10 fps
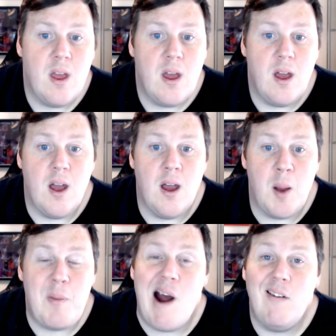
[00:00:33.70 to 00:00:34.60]

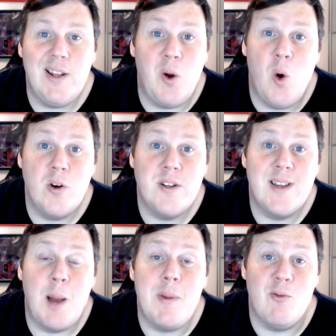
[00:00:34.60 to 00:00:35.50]
Apparently the horses
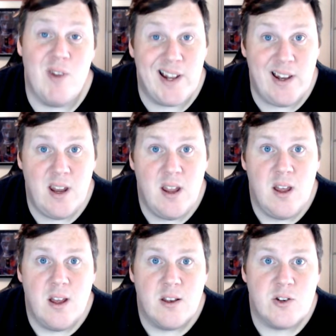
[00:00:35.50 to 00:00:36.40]
can be ridden,
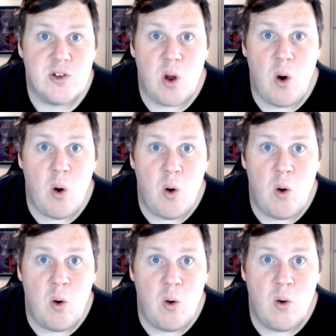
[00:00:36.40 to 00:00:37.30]

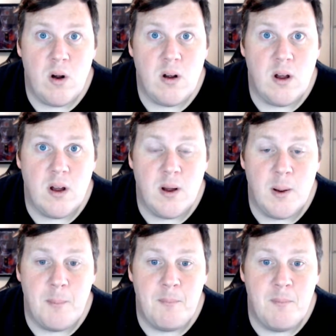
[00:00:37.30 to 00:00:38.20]
so
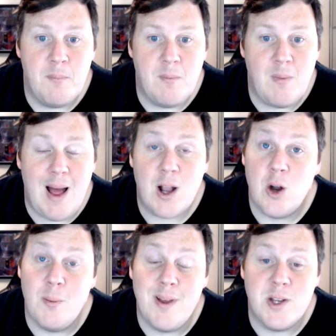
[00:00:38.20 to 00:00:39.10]
that
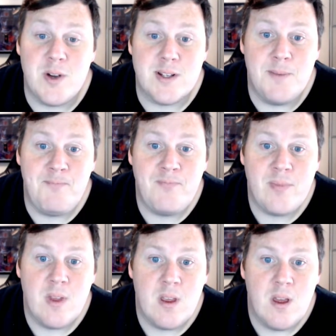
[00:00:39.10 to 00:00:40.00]
could be interesting.
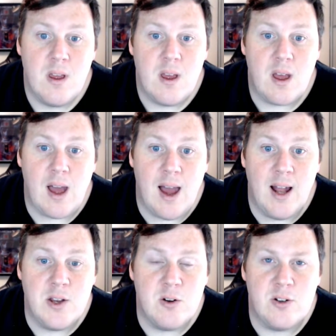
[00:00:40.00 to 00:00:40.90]

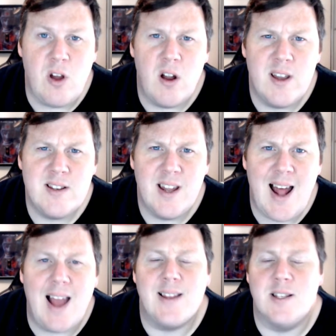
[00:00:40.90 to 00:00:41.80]
And your dog is going to
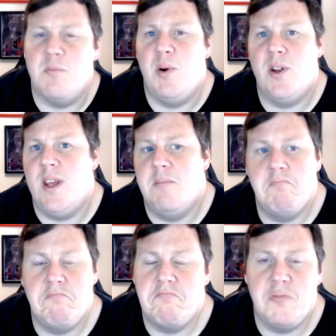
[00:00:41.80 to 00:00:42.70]
act as a buddy.
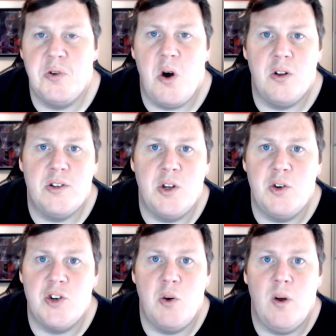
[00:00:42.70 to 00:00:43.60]
Not too
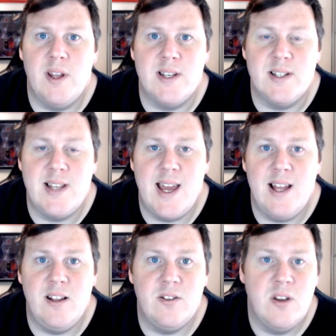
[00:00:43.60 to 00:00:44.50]
sure what this
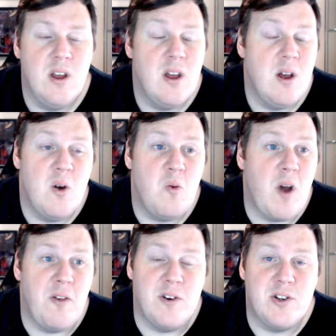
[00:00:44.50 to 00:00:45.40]
entails,
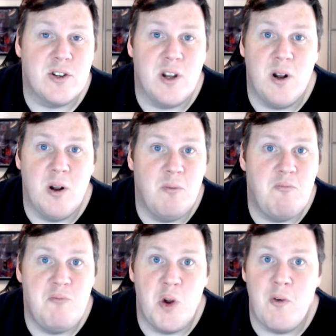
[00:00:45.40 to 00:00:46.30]
whether it's just going to
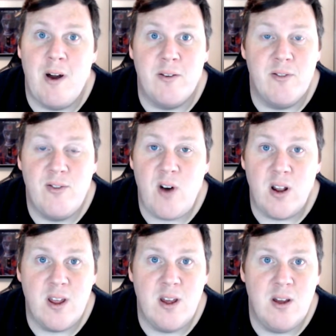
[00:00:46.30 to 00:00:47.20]
run around and follow
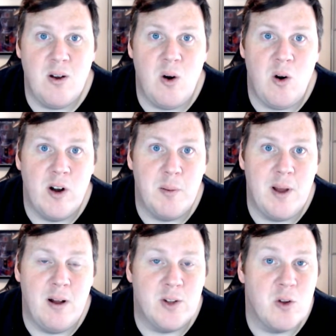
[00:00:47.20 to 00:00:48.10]
you or it'll be
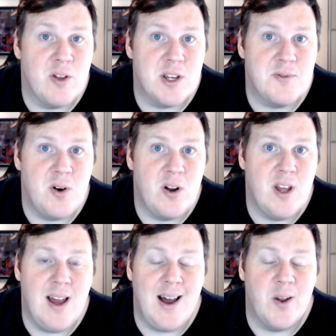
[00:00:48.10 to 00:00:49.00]
able to do things for you,
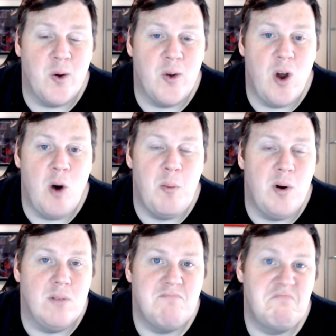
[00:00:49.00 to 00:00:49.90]
I don't know,
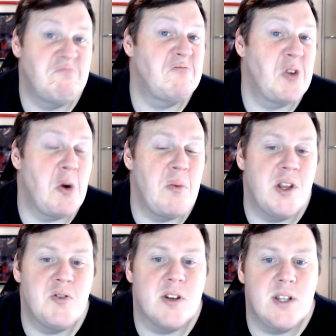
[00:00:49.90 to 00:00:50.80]
but could be
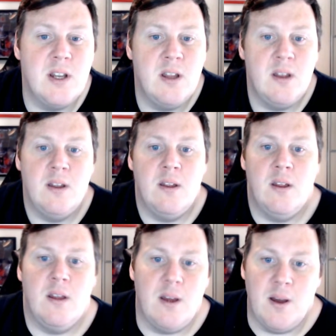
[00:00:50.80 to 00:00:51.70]
interesting.
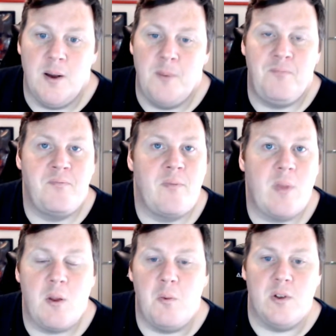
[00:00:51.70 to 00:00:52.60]

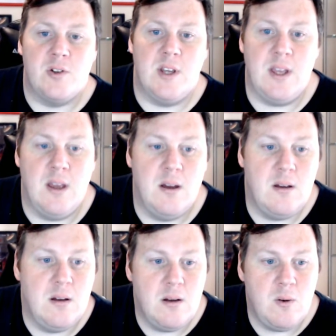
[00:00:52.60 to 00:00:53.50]
We'll see
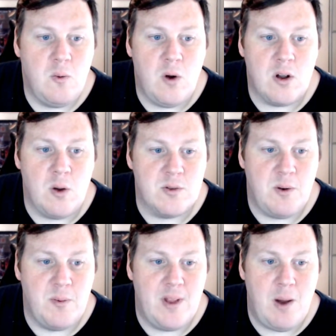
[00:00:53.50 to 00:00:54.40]
what goes
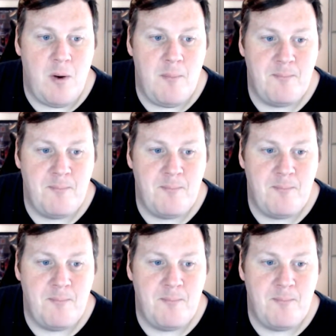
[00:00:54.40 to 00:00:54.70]
on with that one.